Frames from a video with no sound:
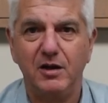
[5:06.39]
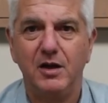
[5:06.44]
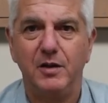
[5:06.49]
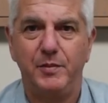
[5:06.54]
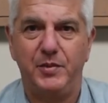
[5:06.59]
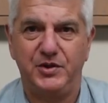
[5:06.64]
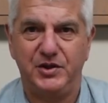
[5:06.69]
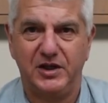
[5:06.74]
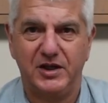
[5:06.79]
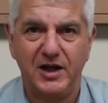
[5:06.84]

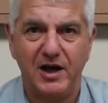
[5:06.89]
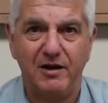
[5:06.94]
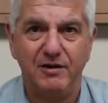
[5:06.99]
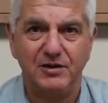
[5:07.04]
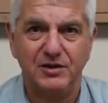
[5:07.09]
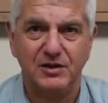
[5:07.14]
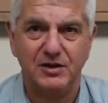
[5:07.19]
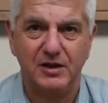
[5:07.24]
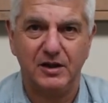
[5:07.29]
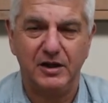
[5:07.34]
but your
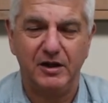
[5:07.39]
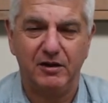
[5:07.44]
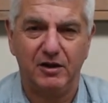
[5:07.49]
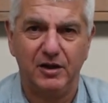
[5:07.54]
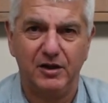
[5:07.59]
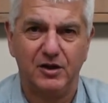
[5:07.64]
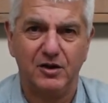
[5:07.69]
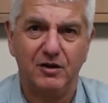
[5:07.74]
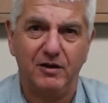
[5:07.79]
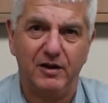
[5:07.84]

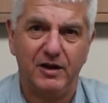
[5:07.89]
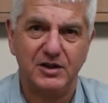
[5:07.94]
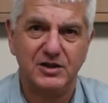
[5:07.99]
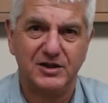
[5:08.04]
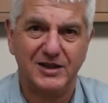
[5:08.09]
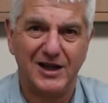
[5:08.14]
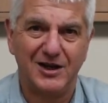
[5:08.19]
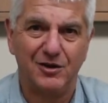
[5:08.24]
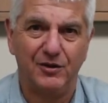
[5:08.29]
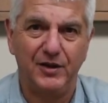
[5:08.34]
kayak's
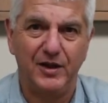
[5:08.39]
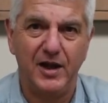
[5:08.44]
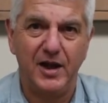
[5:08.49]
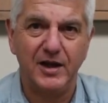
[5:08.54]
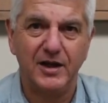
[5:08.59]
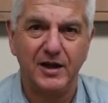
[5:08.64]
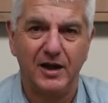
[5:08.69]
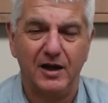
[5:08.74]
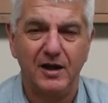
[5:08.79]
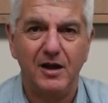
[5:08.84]
stuck on the
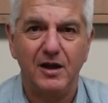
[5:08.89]
anchor.